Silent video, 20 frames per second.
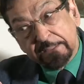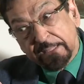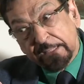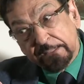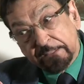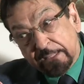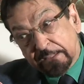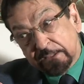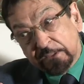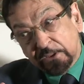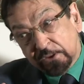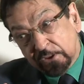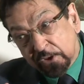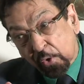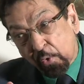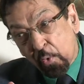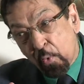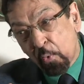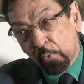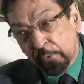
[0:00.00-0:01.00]
said, this is the
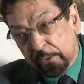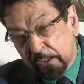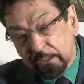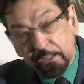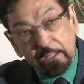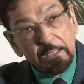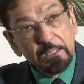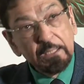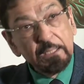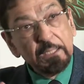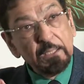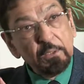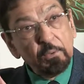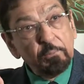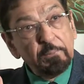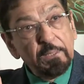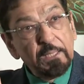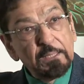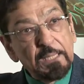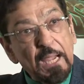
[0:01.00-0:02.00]
corner
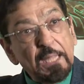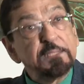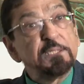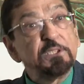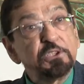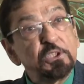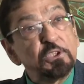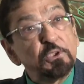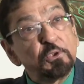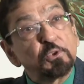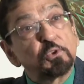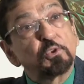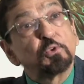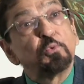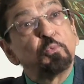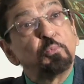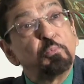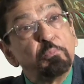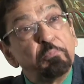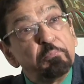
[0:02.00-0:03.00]
where Gandhiji used
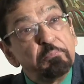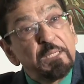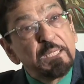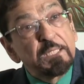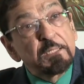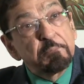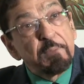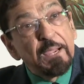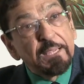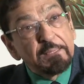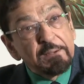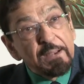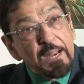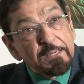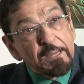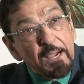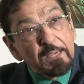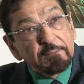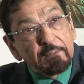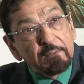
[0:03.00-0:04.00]
to meet my
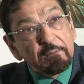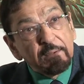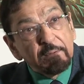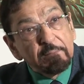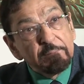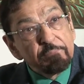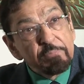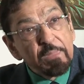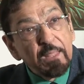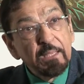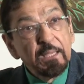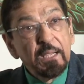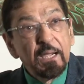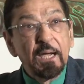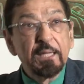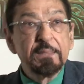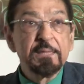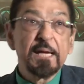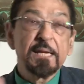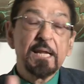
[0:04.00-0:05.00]
grand uncle.
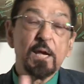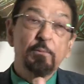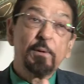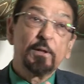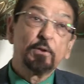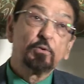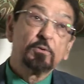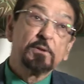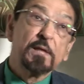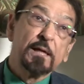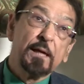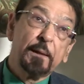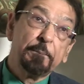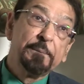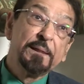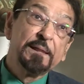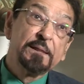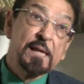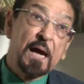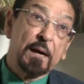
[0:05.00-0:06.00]
And then I went to the
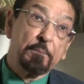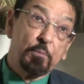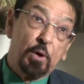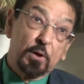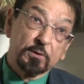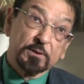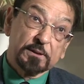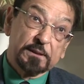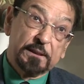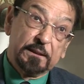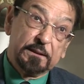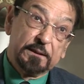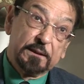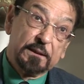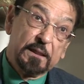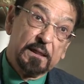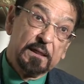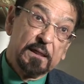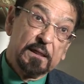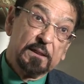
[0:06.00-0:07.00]
Hamida Mosque
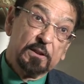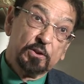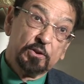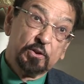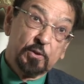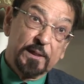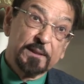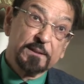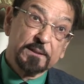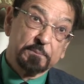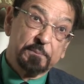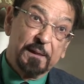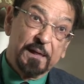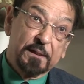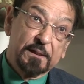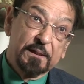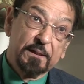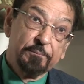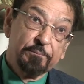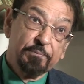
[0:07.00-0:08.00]
in
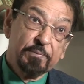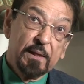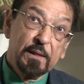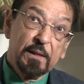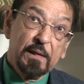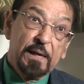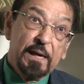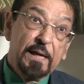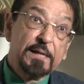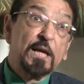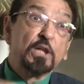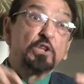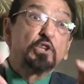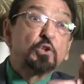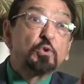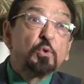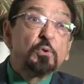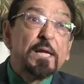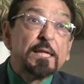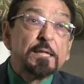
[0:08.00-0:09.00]
Johannesburg. And I
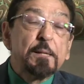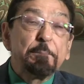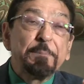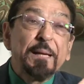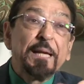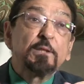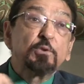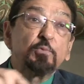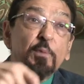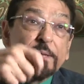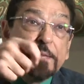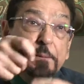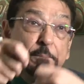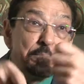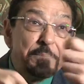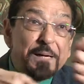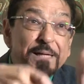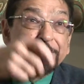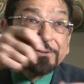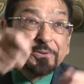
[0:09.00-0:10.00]
stood at the place where he
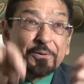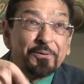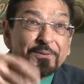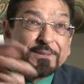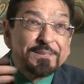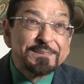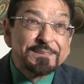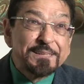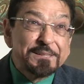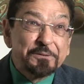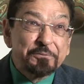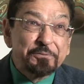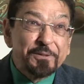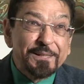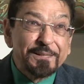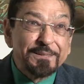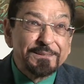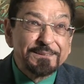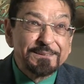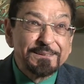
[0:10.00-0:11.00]
burnt all the
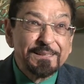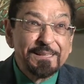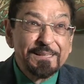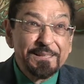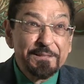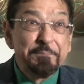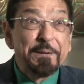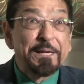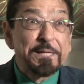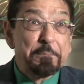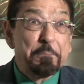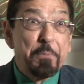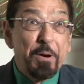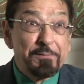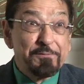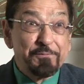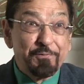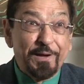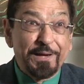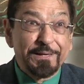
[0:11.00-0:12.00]
certificates. He made a
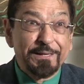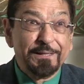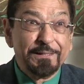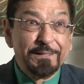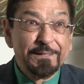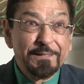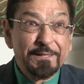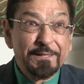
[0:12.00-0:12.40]
bonfire.